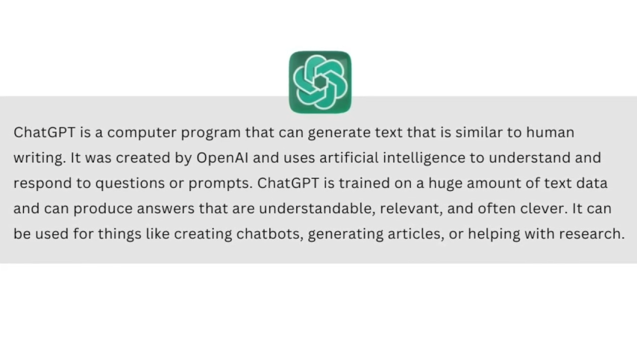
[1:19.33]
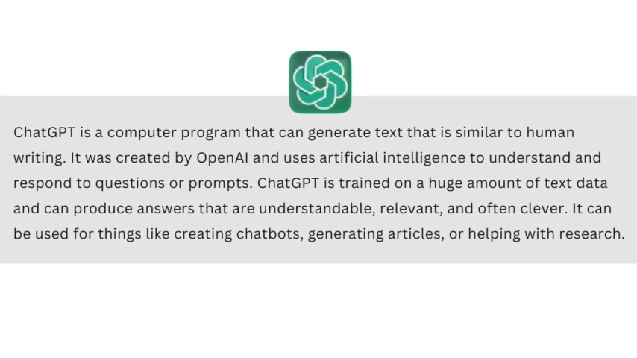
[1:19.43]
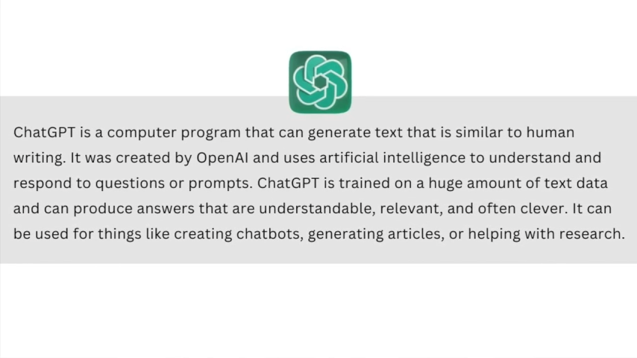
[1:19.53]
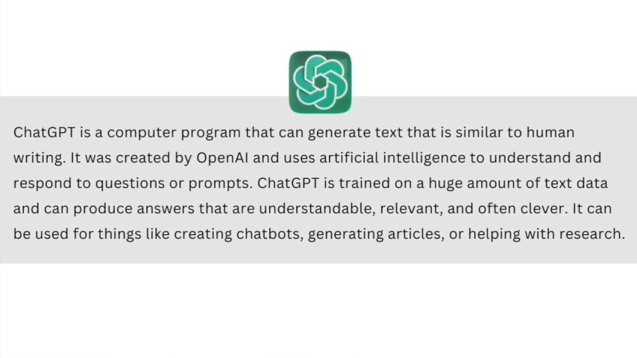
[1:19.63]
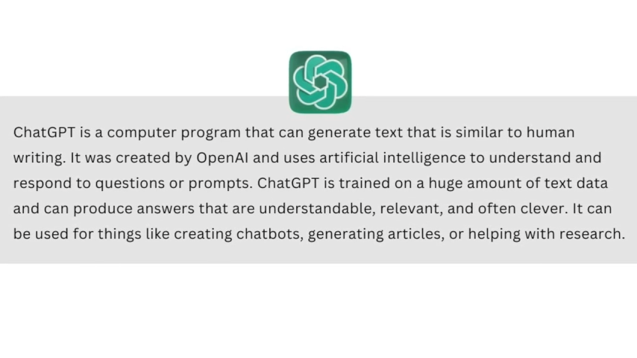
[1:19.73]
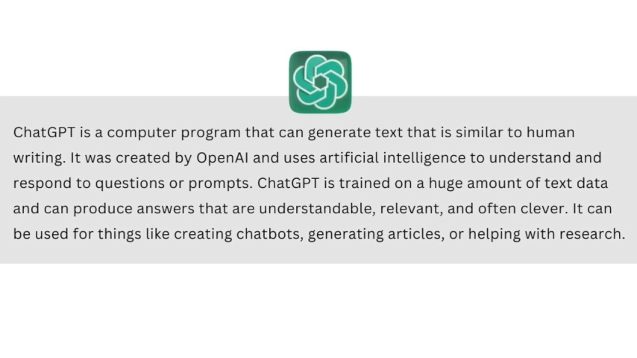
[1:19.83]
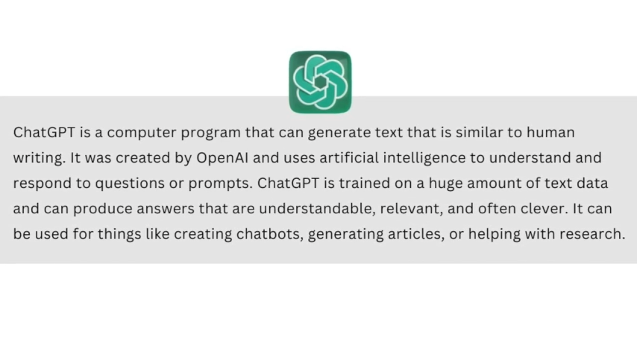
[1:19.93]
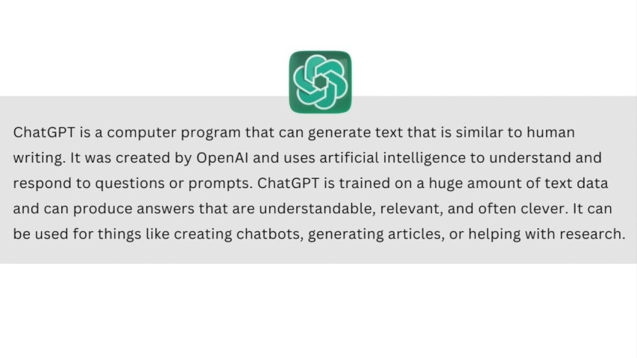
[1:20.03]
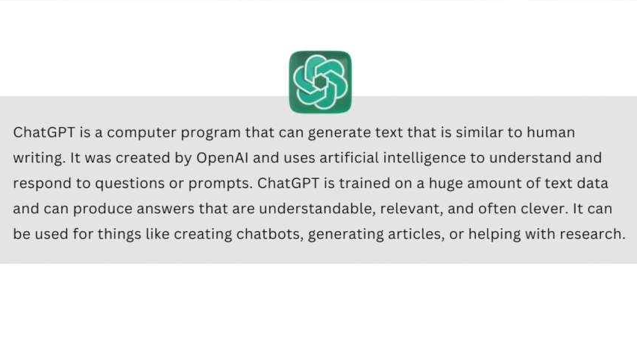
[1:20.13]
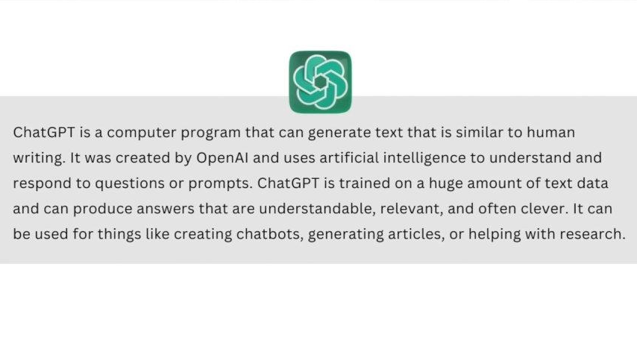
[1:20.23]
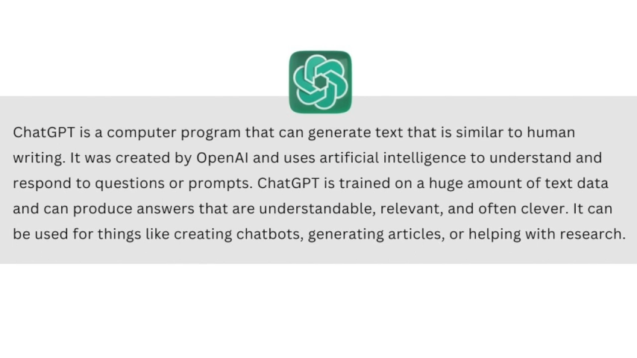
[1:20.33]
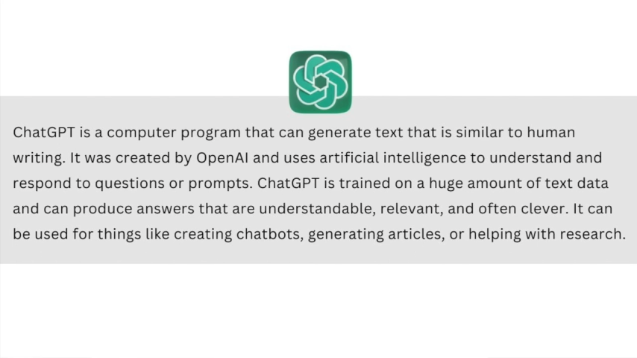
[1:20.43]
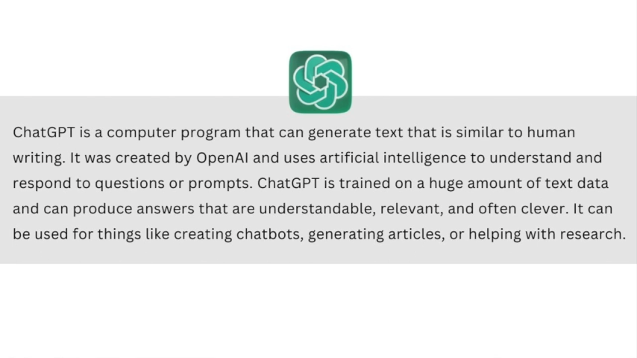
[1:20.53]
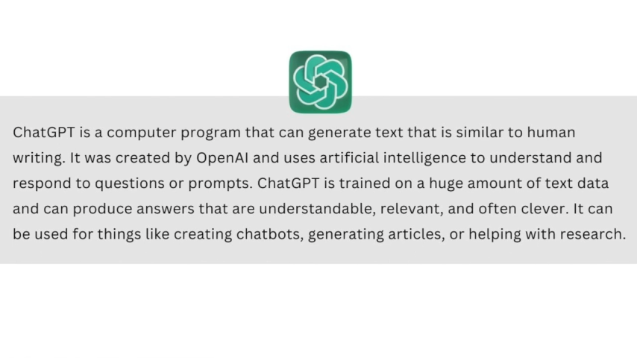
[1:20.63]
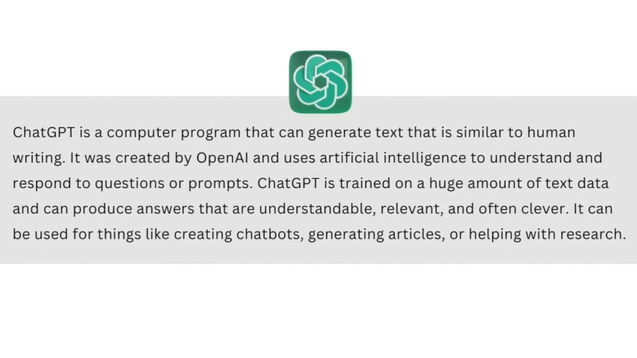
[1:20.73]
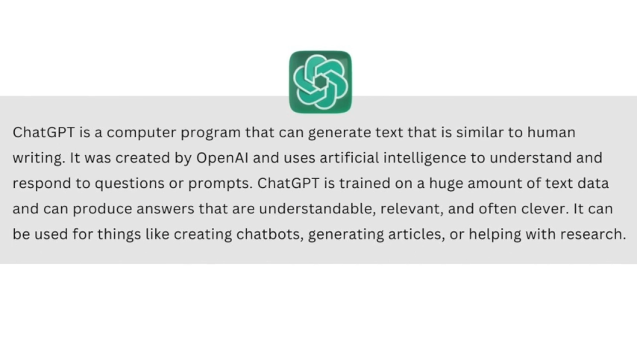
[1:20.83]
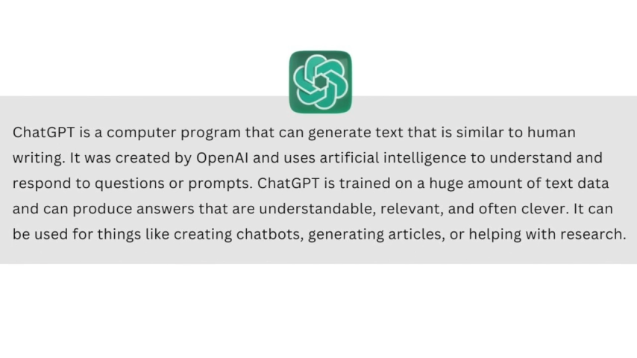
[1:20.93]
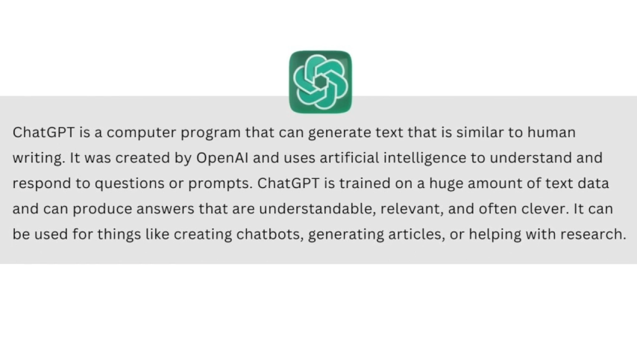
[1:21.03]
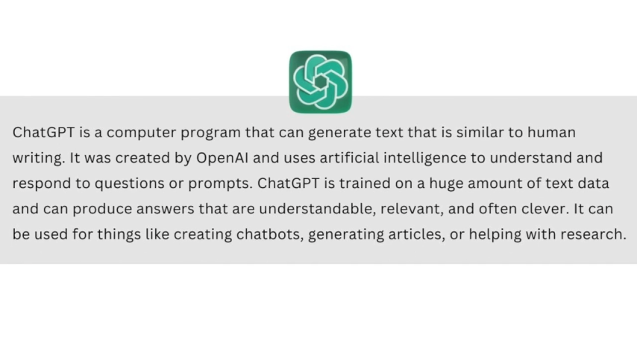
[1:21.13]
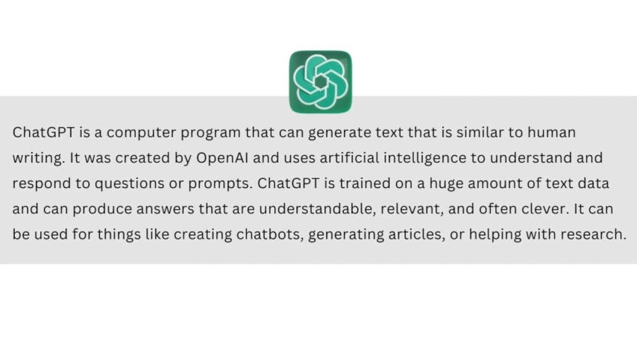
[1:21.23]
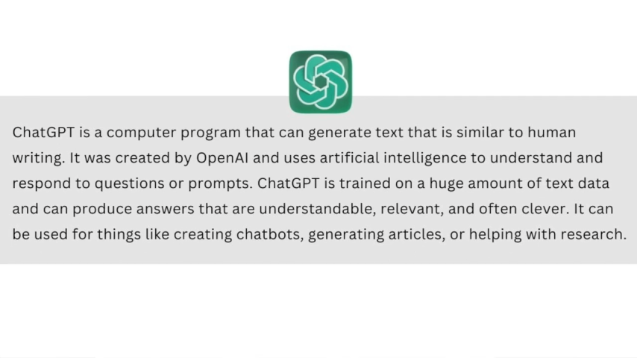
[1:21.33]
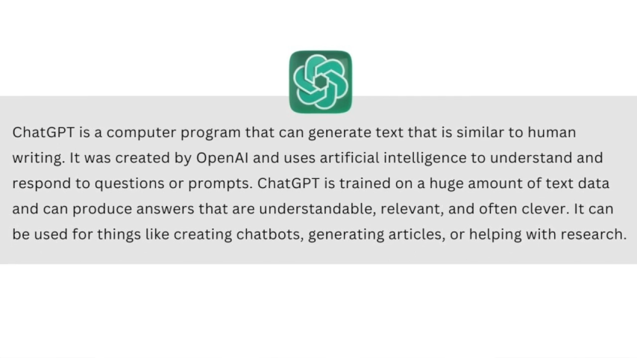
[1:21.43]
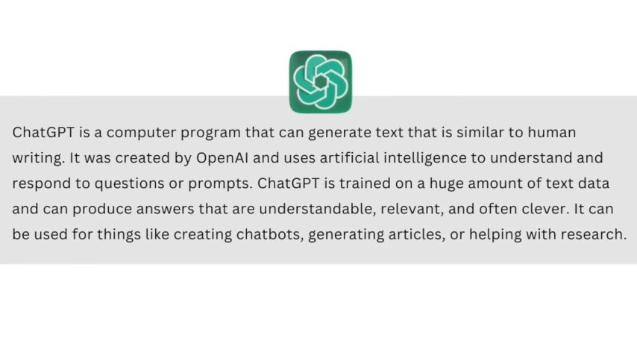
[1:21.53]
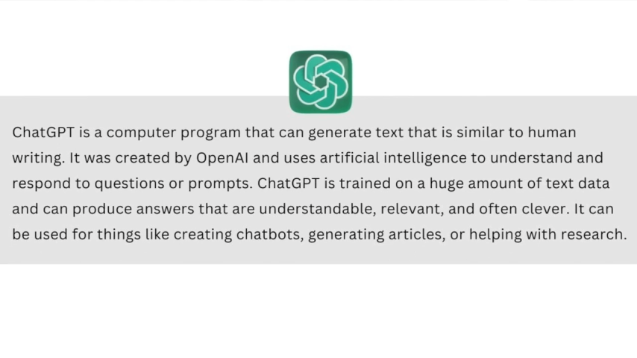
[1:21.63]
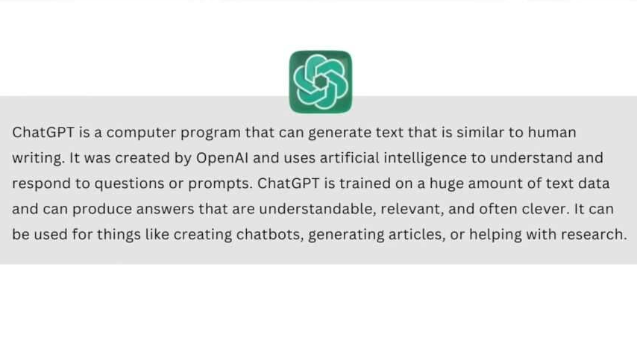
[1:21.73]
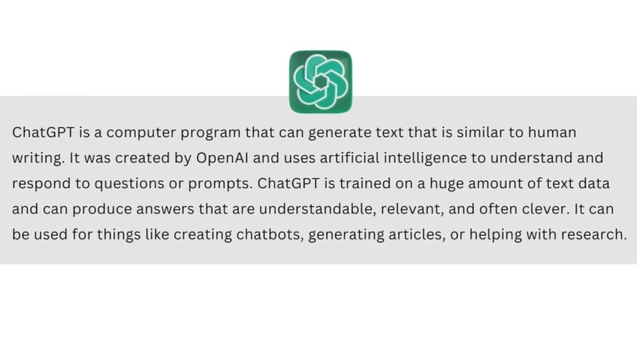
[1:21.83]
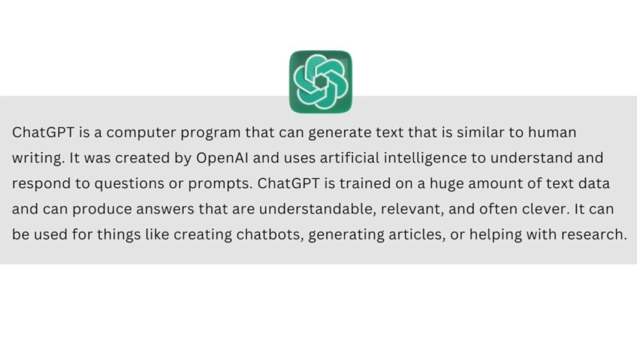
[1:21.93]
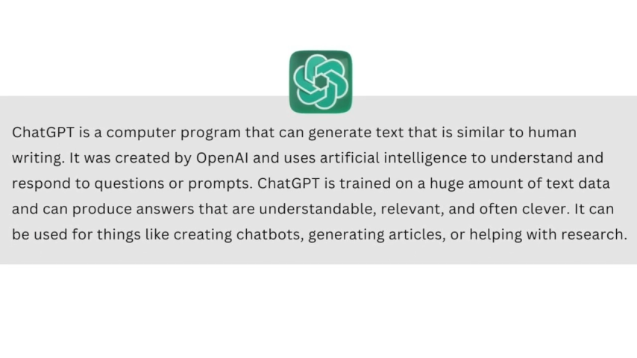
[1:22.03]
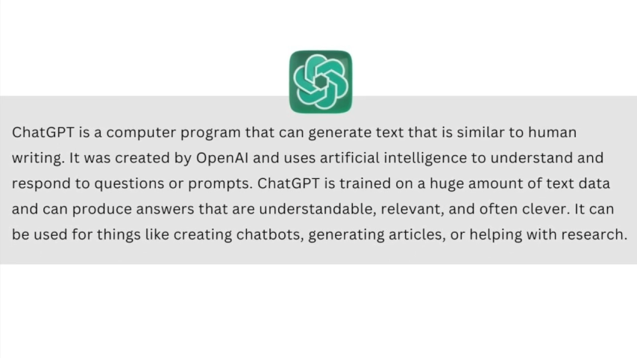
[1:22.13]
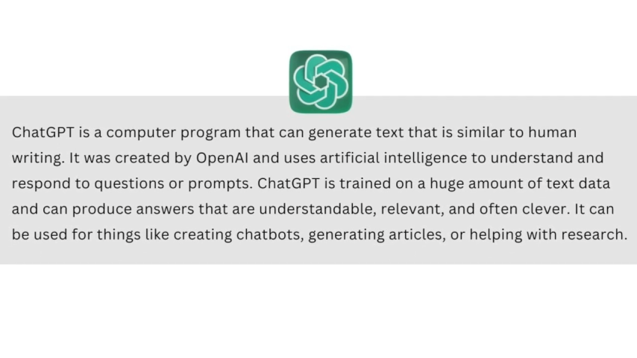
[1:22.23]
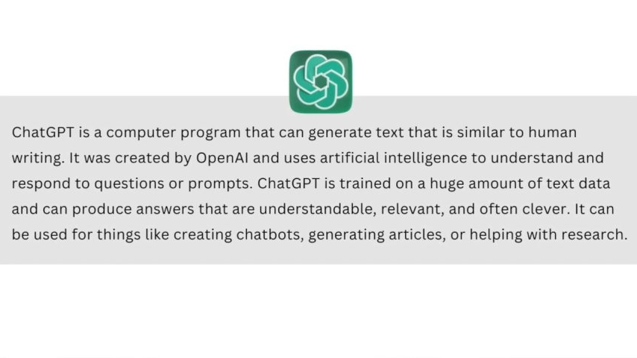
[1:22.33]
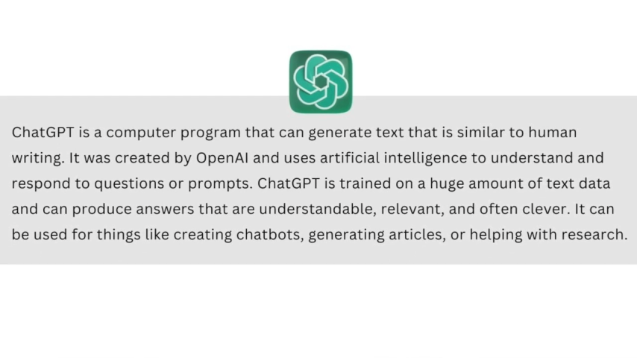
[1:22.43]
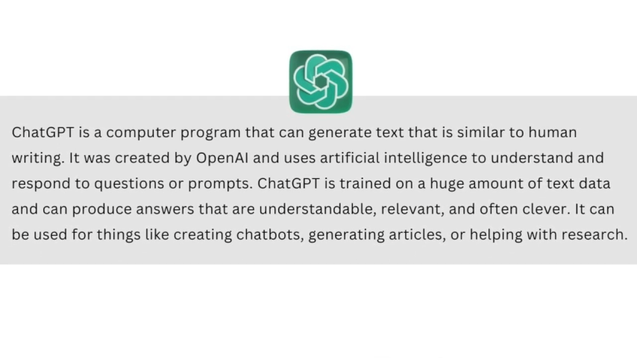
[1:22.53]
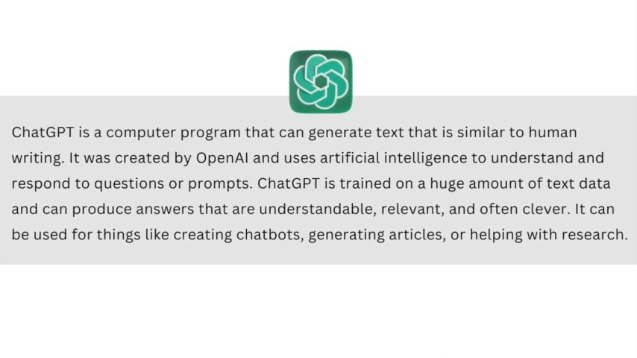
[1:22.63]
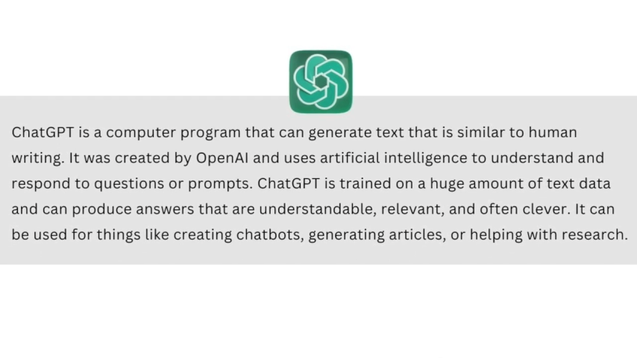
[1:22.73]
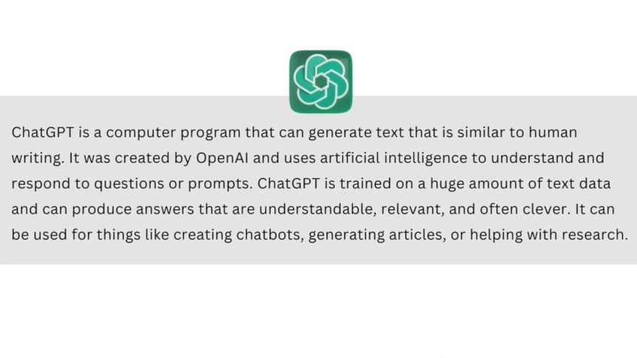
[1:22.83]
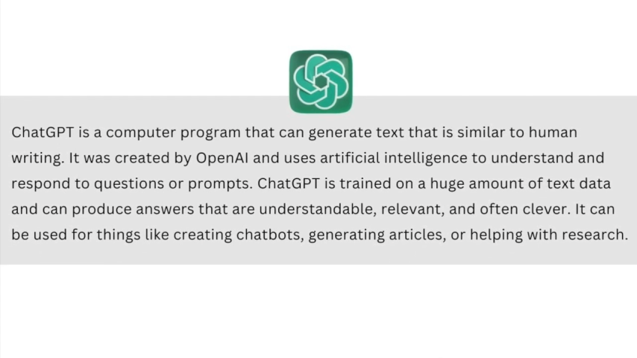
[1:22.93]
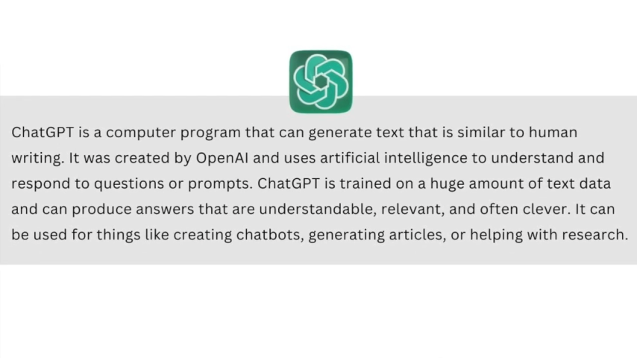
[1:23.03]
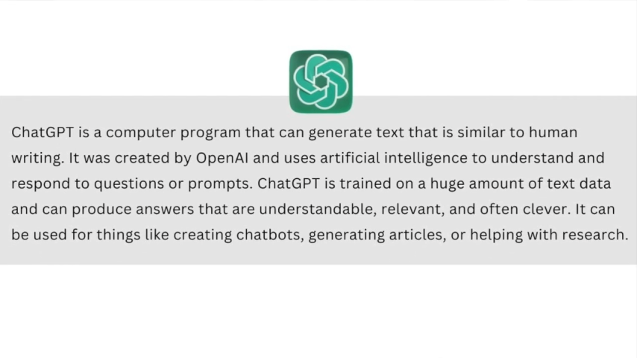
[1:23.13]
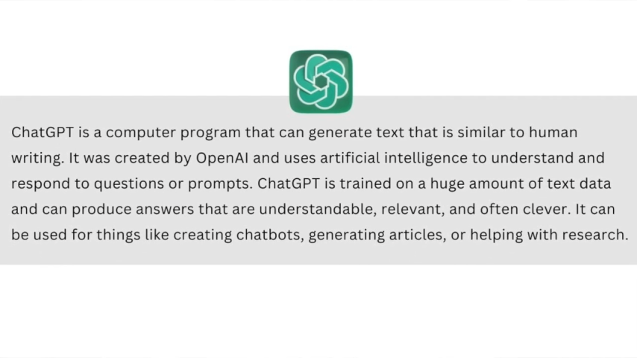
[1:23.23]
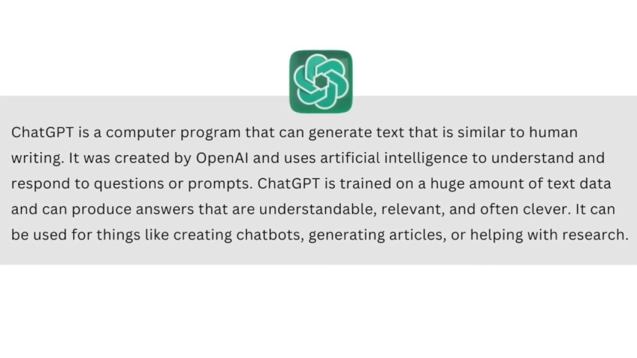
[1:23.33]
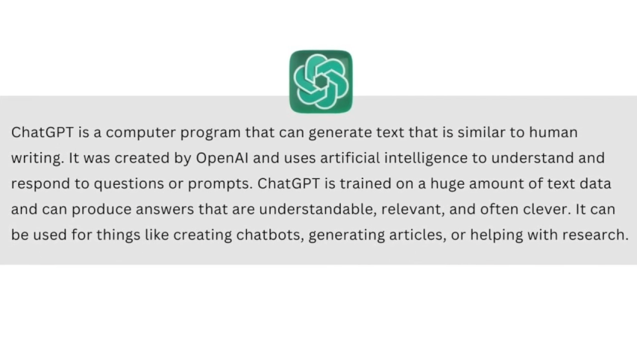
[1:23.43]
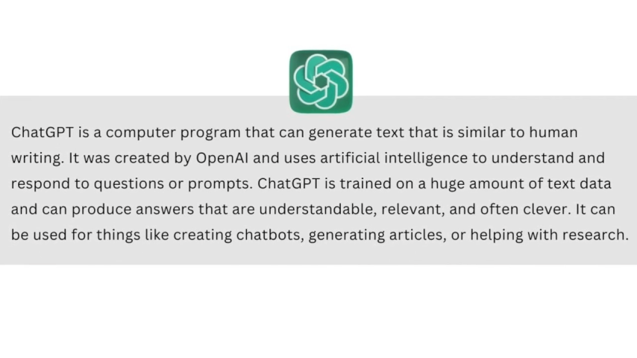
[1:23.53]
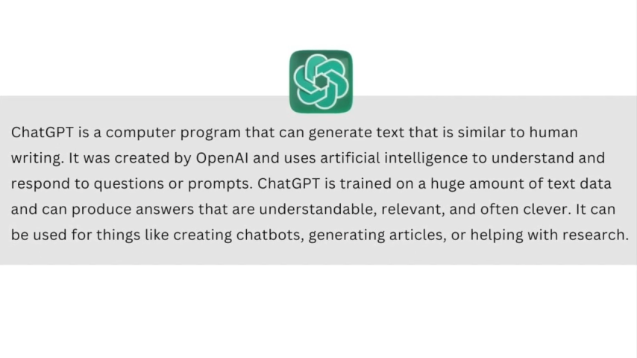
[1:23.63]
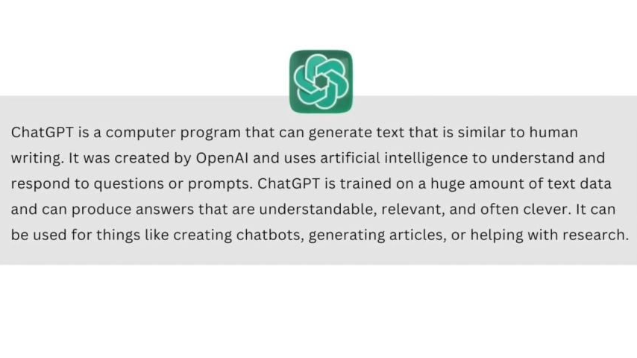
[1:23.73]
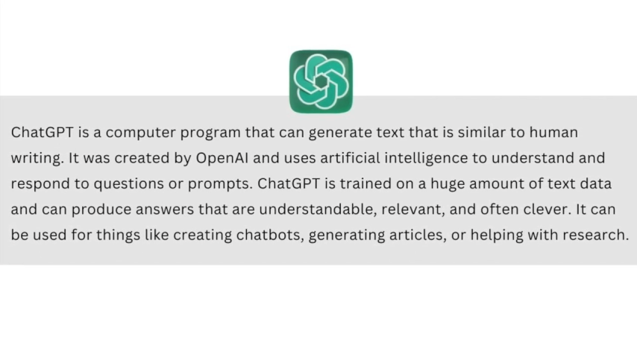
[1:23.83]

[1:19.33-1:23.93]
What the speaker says: No face is visible, so there are no lips to read.